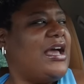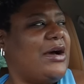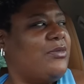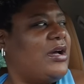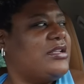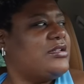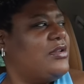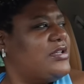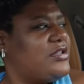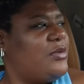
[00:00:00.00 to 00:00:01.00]
at once.
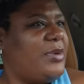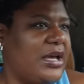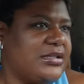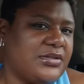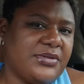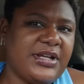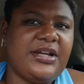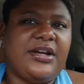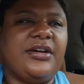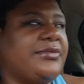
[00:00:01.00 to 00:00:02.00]
Oh, there's a UPS store
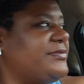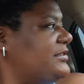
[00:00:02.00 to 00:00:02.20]
here.